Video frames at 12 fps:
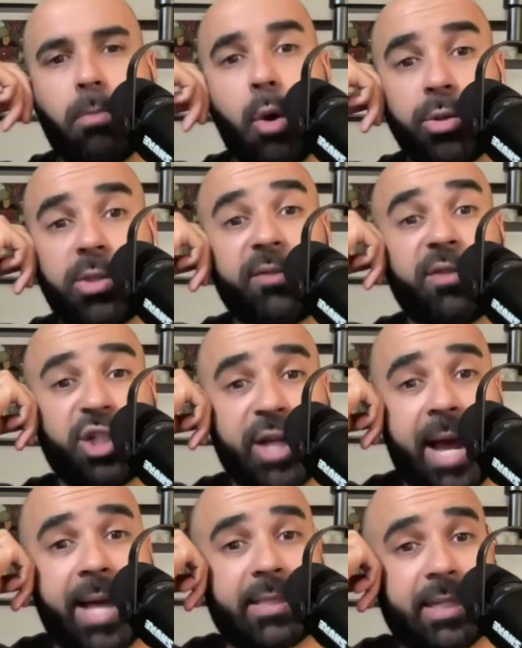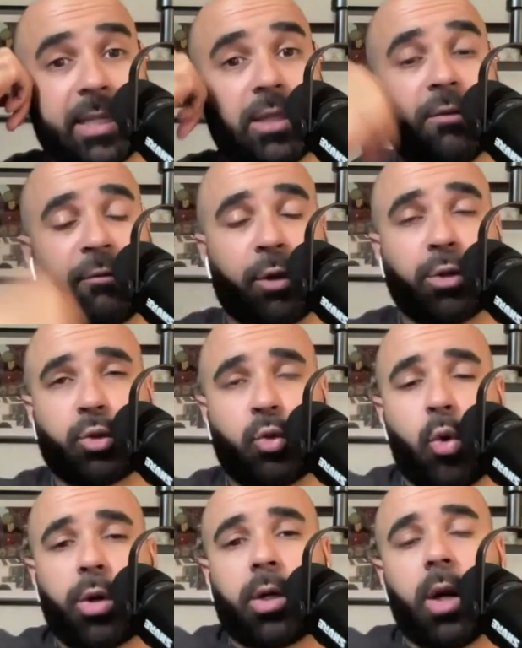Most of the shots in the first
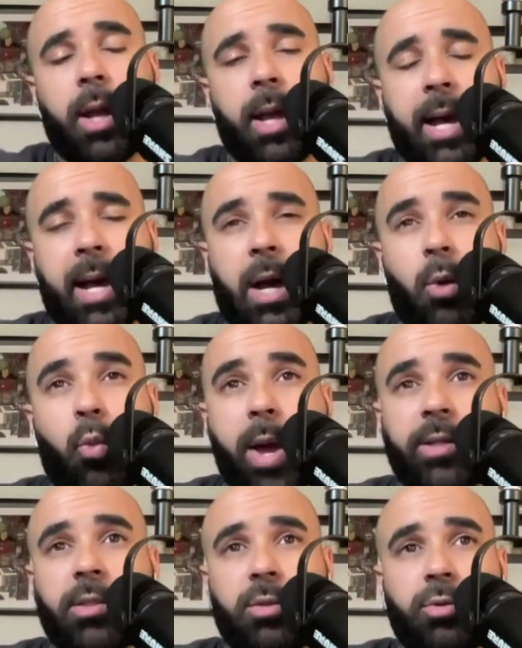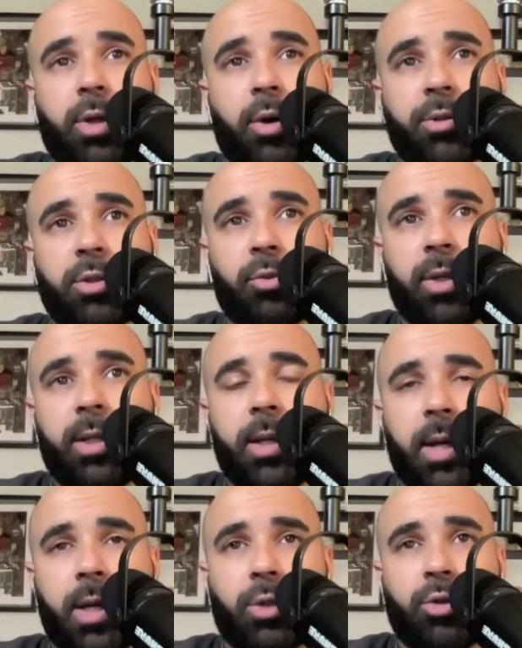quarter went to those three.
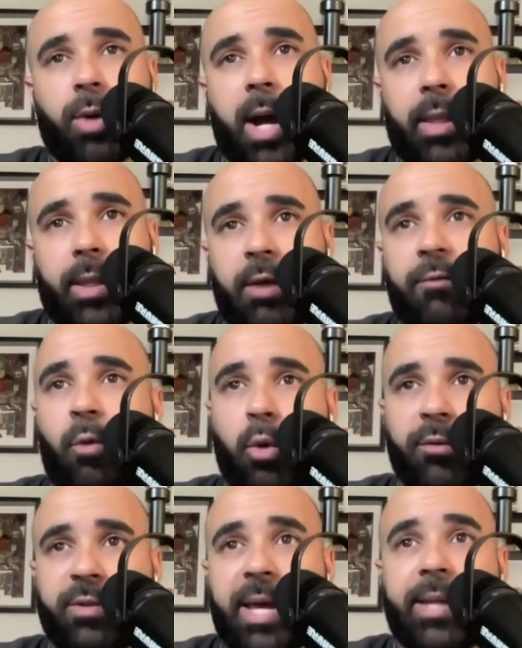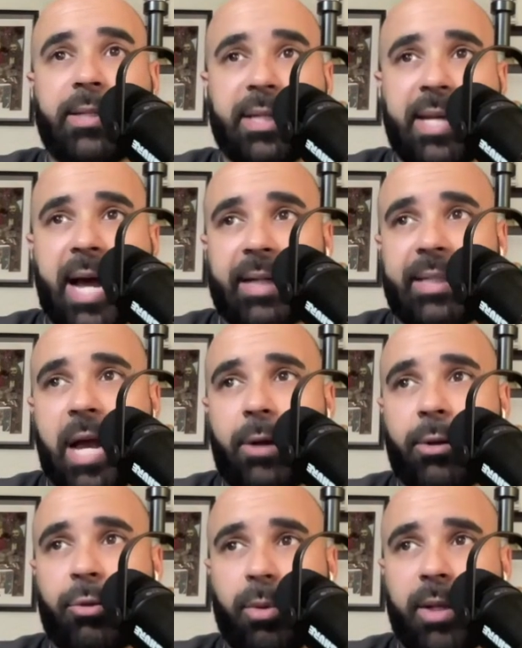Drew Holiday, 4 of 10, did knock
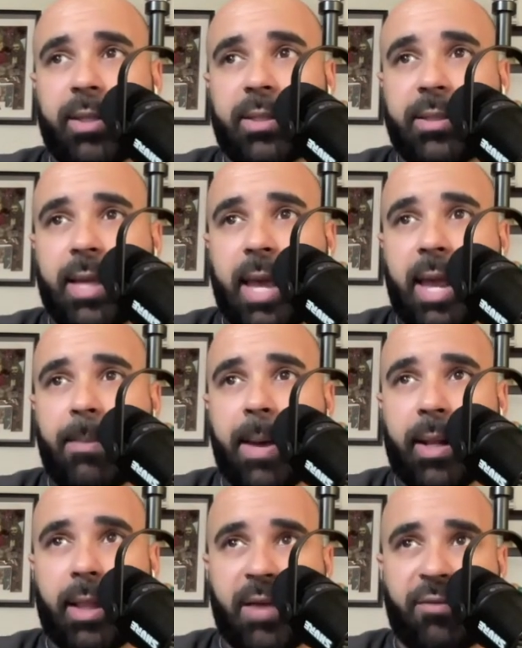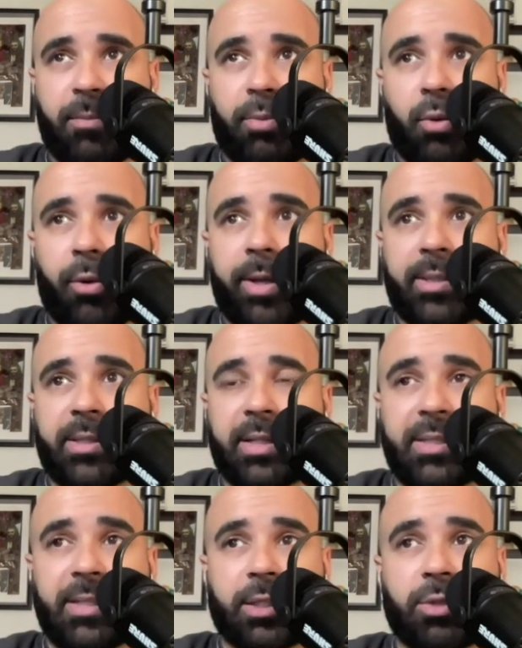down a three in this game, had 11 points,
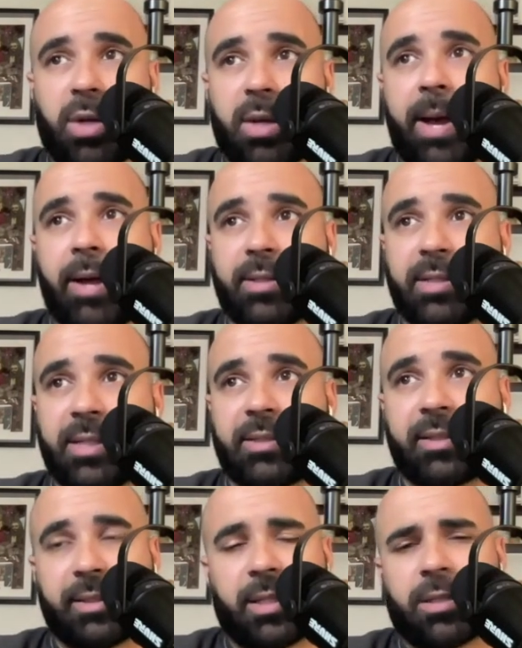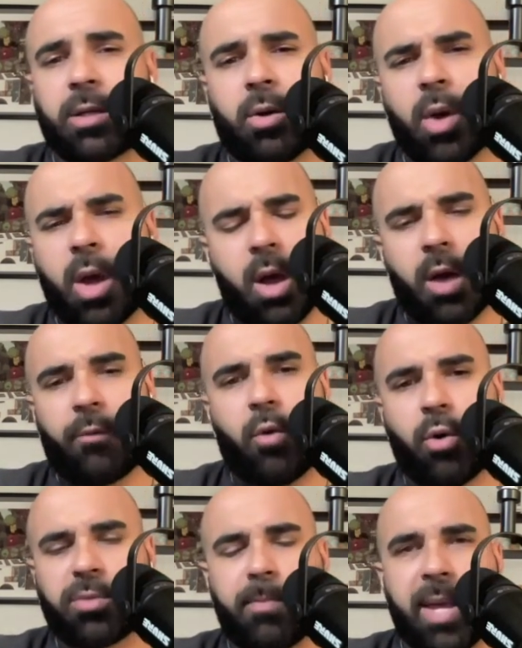6 rebounds, 6 assists. So, of
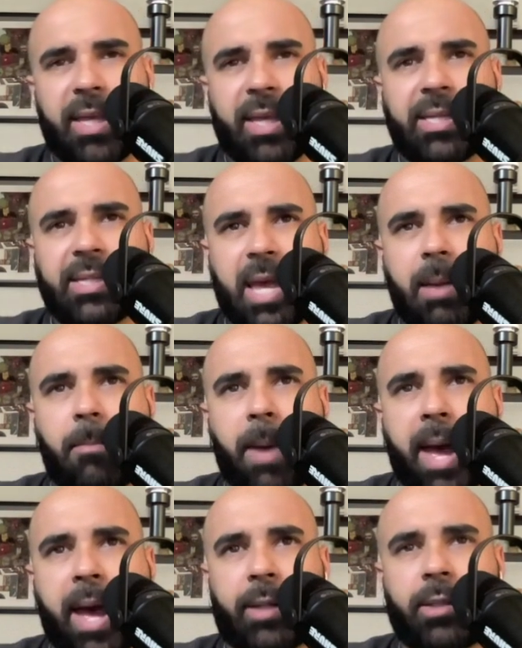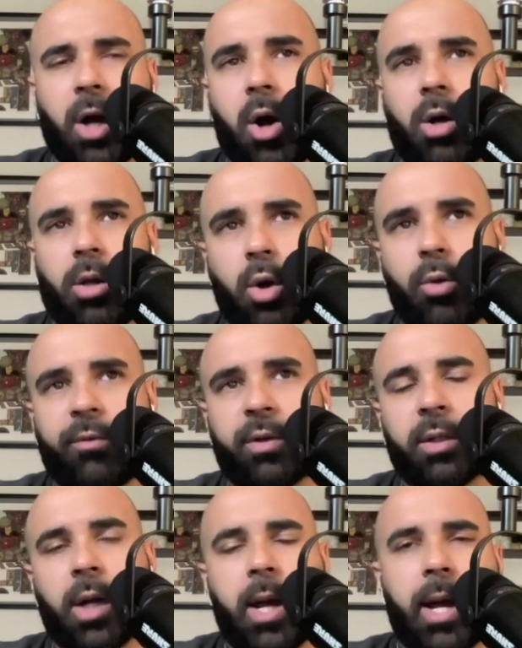course, making his impact all
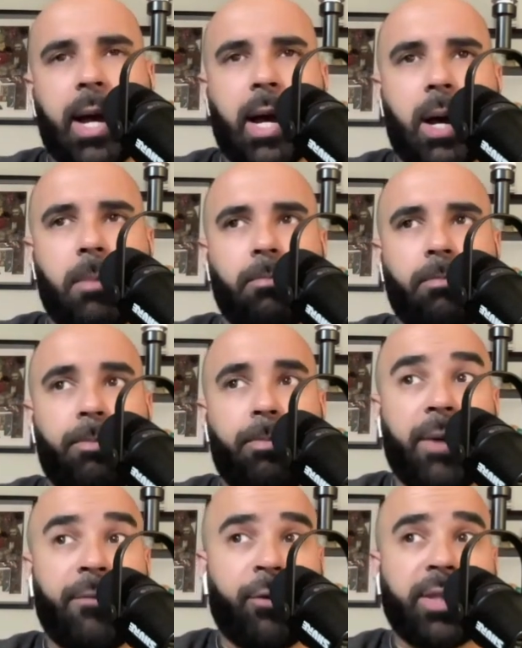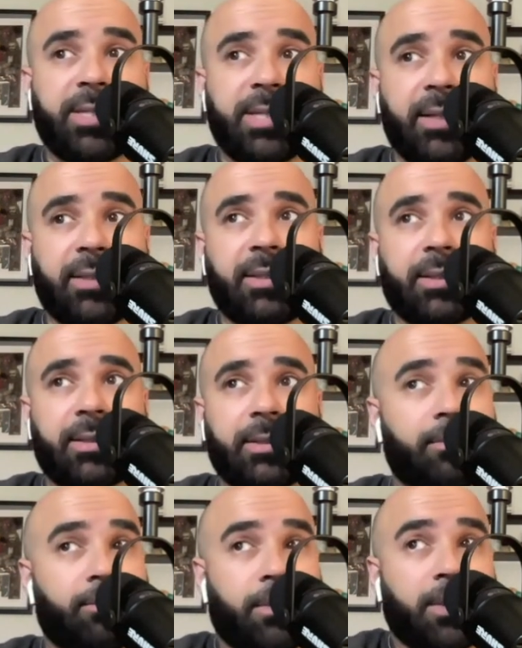over. But for the Celtics,
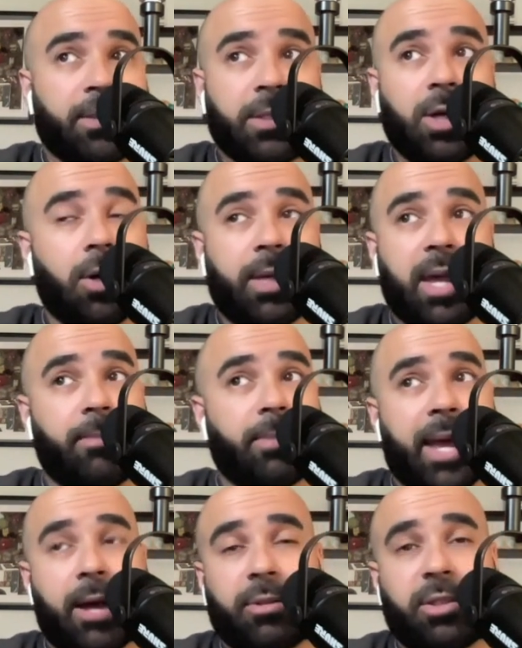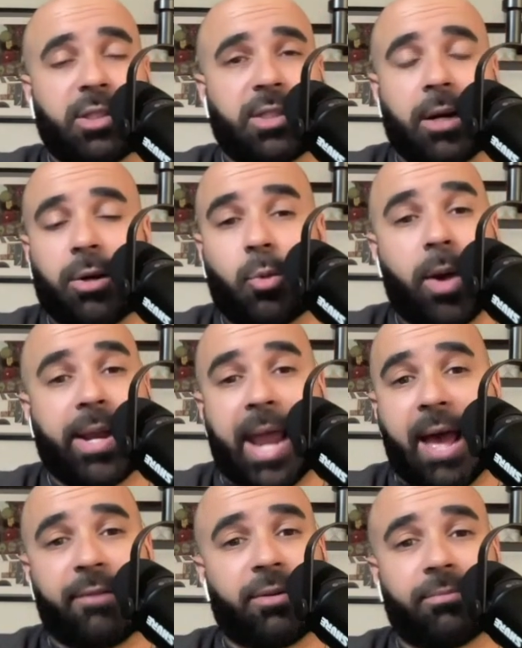this all came down to just Derrick White
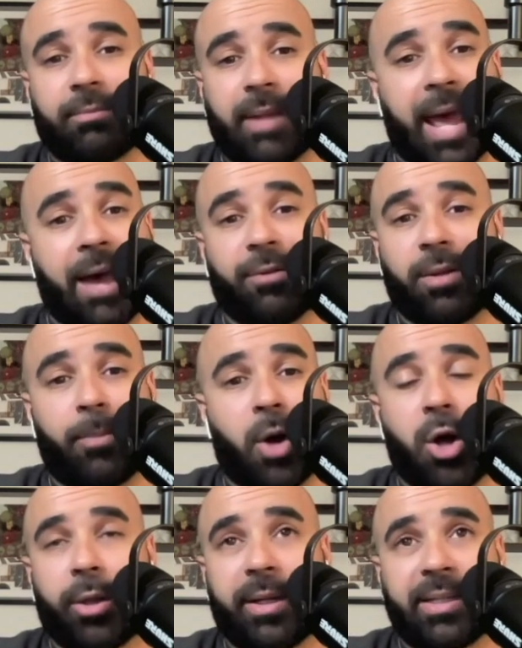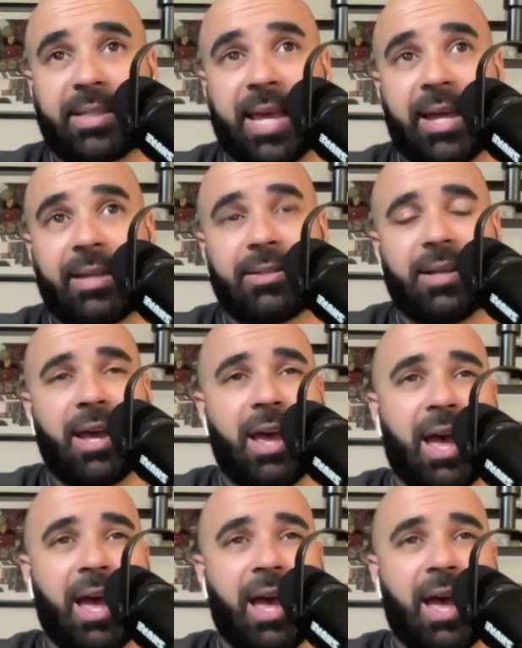having the ball in his hands.